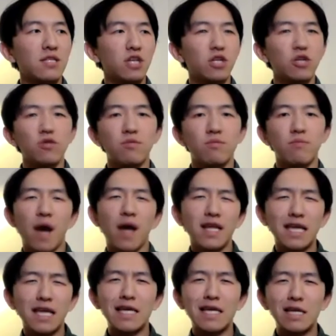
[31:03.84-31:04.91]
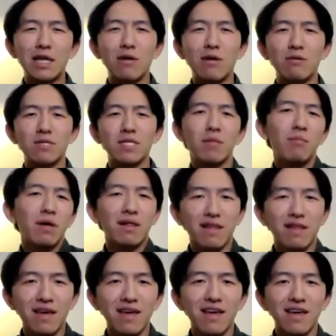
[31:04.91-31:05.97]
gendered body,
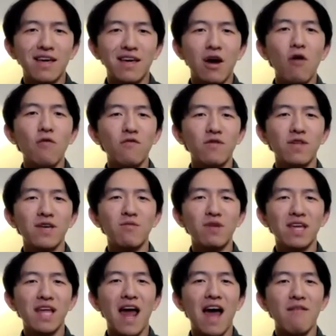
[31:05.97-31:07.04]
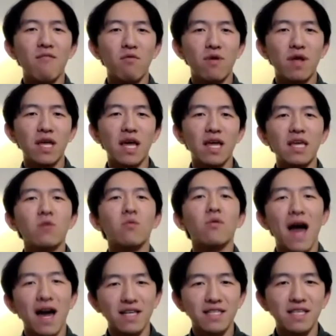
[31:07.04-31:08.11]
typically. Hopefully we can have more equal
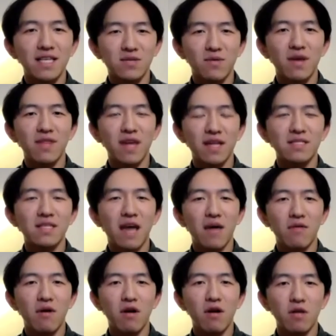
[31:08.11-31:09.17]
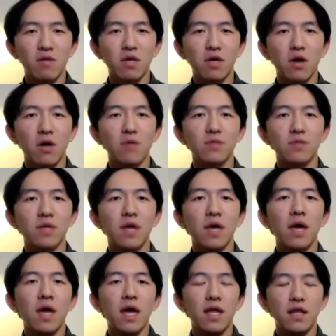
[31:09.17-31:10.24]
access, right? That's how the argument goes.
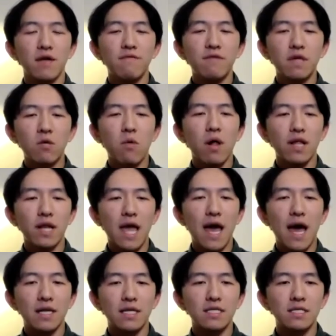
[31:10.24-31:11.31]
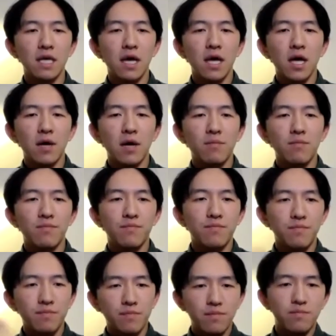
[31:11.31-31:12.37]
And if the Equality Act is
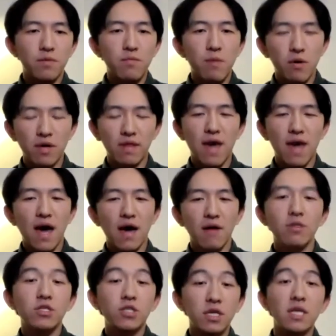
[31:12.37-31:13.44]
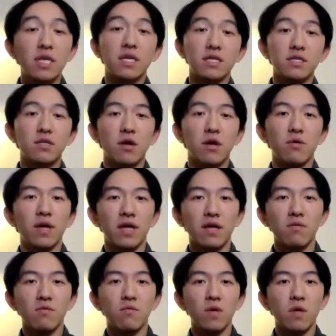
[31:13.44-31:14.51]
promoting that, which it is, like
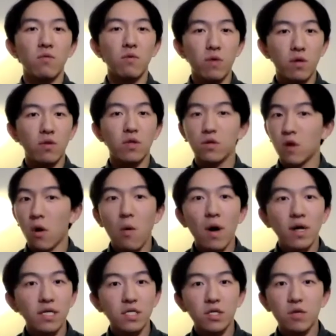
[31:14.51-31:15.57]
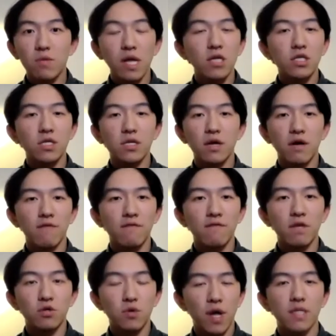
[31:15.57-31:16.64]
we don't want discrimination of
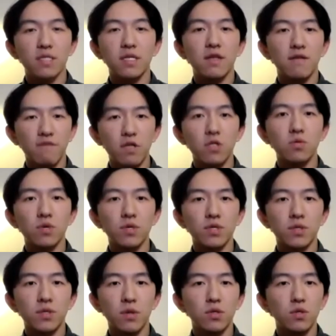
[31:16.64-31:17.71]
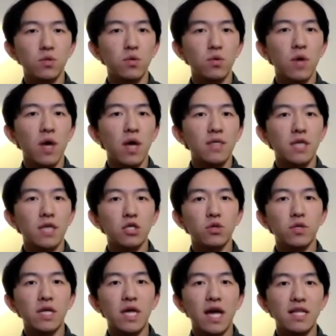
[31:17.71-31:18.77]
trans individuals, those who
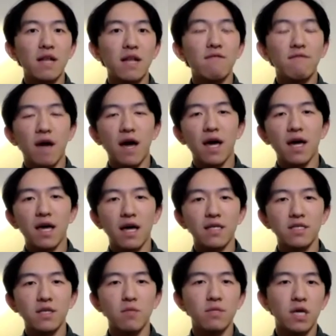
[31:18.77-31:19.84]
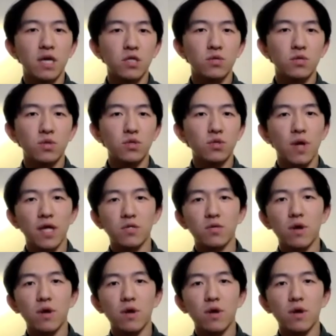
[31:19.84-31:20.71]
sexually identify as homosexual, trans, or